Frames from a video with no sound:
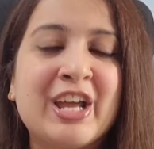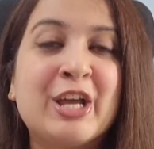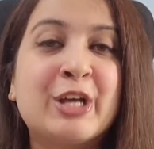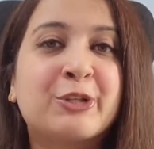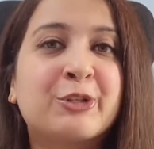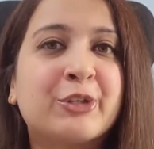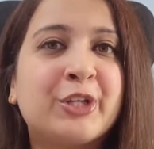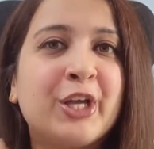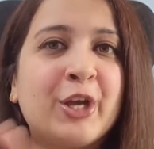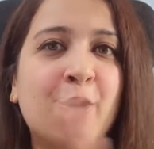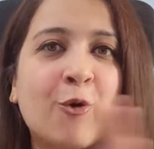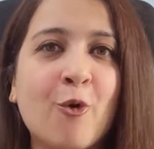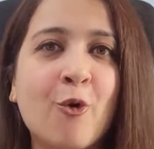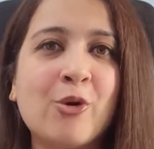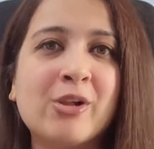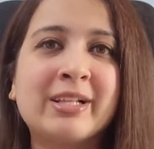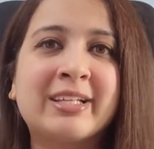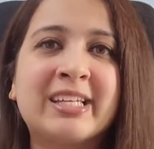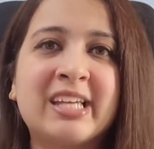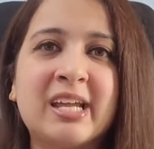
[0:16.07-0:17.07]
So the
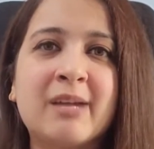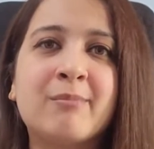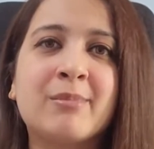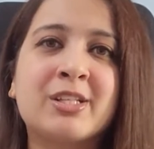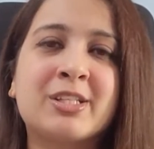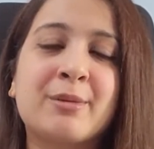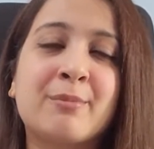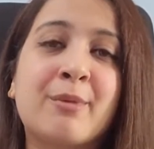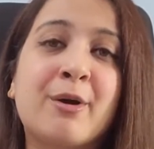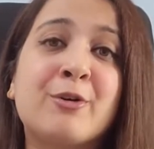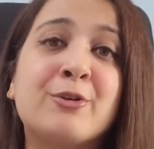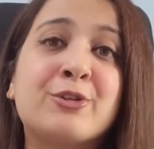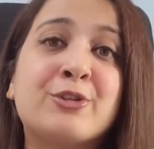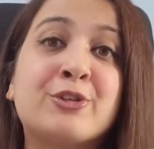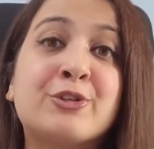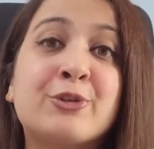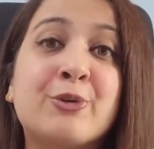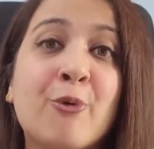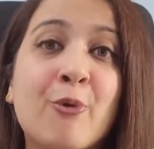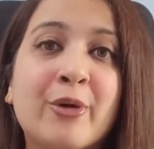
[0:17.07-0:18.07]
whole game is about
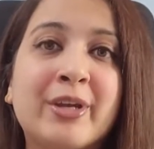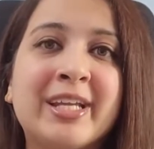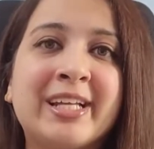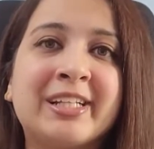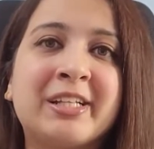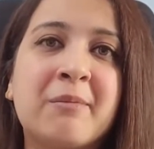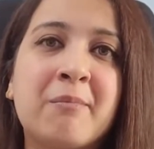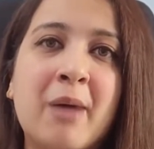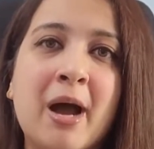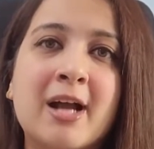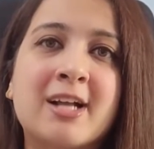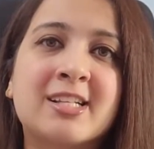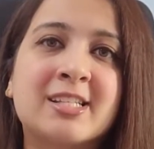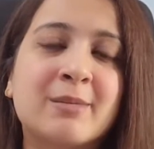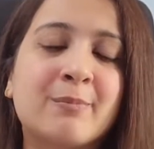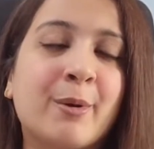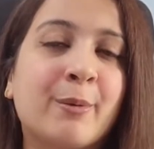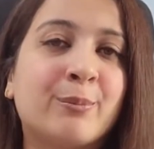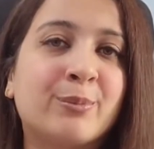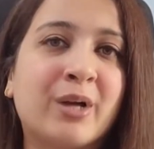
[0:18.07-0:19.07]
scoring the
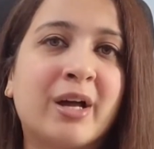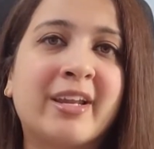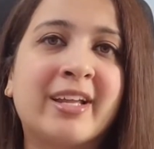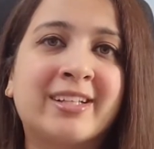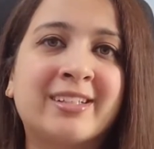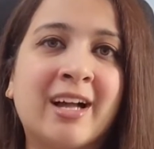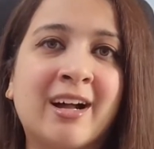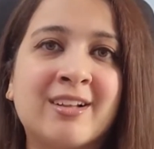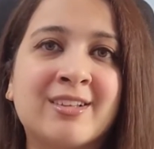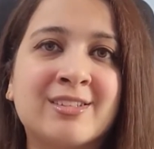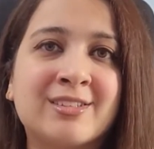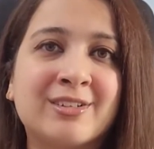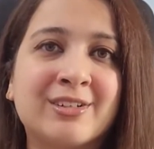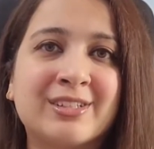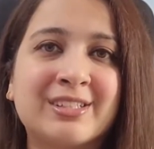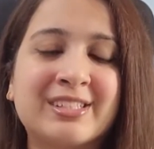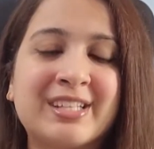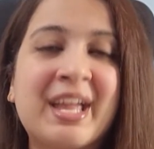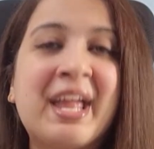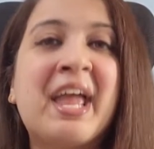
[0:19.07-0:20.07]
maximum correct answers.